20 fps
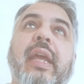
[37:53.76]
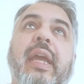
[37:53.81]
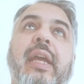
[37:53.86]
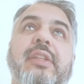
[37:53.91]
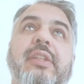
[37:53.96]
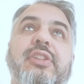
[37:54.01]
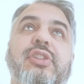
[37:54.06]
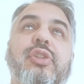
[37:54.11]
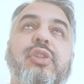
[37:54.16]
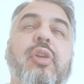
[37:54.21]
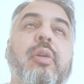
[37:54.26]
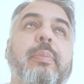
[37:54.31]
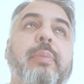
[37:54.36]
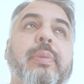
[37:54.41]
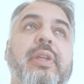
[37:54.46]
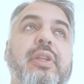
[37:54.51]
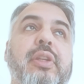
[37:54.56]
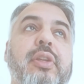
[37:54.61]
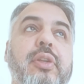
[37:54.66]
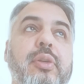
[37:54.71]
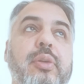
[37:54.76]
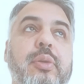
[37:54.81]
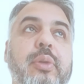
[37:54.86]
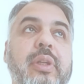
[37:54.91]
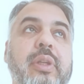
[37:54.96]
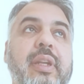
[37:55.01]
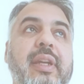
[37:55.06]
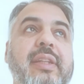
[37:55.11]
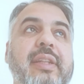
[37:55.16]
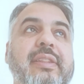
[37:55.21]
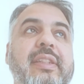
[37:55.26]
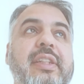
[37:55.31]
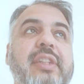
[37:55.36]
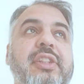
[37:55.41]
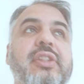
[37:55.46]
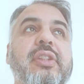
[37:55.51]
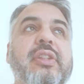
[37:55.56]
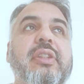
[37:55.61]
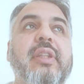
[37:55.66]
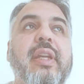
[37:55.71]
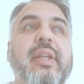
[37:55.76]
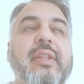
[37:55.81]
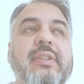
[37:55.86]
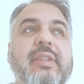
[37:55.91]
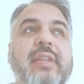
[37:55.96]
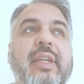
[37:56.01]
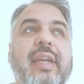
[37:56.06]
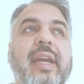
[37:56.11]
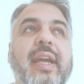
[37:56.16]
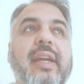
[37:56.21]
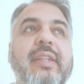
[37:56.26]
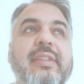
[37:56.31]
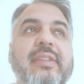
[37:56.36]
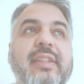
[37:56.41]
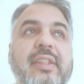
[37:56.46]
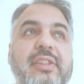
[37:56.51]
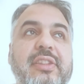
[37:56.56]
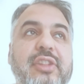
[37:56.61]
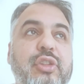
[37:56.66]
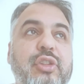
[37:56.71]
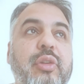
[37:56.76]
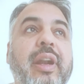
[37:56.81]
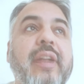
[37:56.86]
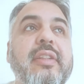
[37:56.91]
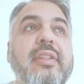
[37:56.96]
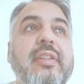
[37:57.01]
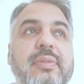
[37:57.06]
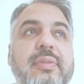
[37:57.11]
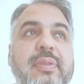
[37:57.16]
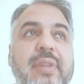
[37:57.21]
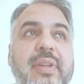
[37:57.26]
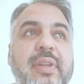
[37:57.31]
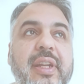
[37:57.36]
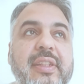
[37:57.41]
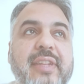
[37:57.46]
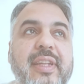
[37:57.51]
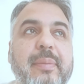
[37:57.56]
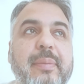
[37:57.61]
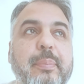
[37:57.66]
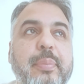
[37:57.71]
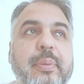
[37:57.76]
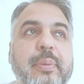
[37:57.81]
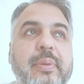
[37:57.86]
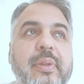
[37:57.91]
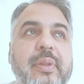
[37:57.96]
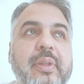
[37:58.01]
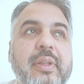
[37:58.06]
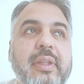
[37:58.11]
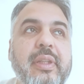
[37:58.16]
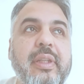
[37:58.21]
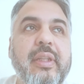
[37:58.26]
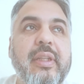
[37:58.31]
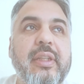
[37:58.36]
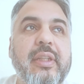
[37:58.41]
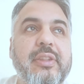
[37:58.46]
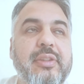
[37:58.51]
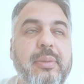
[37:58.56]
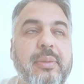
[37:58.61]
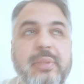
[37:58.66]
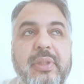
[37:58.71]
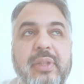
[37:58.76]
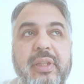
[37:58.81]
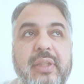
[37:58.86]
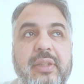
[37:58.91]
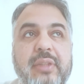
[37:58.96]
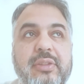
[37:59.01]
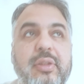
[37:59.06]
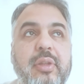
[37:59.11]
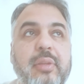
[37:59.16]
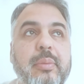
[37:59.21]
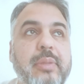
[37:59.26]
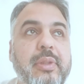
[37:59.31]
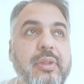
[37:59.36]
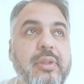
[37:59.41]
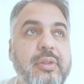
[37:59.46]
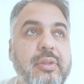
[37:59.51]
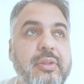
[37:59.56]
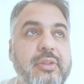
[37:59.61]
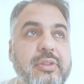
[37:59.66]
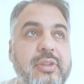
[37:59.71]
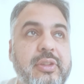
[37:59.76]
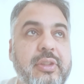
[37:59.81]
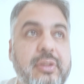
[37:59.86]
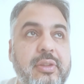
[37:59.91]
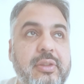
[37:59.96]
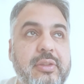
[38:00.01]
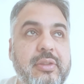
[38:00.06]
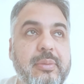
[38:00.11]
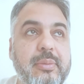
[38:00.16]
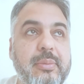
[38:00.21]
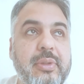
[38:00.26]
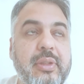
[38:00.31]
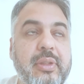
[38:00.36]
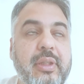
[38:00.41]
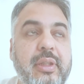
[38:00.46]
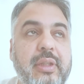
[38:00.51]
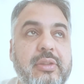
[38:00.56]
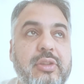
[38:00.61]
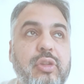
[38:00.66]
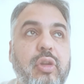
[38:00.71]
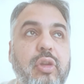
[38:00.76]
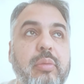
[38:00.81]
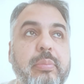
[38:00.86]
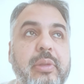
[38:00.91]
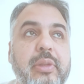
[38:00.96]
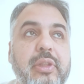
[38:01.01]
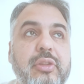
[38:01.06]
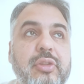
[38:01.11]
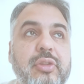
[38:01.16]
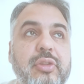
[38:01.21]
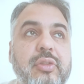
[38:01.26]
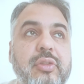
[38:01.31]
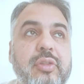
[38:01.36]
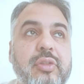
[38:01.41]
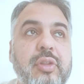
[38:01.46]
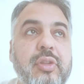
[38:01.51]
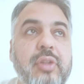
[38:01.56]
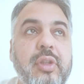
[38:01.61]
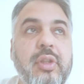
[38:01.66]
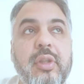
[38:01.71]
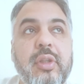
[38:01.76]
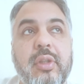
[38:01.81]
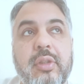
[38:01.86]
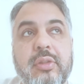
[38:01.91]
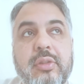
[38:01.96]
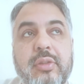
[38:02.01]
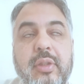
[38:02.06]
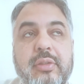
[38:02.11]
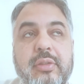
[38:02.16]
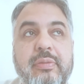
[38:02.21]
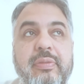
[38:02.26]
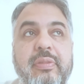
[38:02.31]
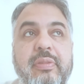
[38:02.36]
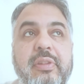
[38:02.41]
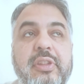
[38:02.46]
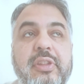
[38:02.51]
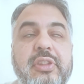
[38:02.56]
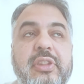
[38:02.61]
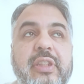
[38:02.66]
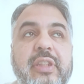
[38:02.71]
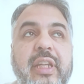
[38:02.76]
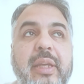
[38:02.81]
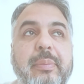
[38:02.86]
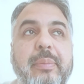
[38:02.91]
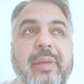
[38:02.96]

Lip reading: has not been an organisation that's accessed grants, for example, something that's not been considered, something that's not been done. So as a first-time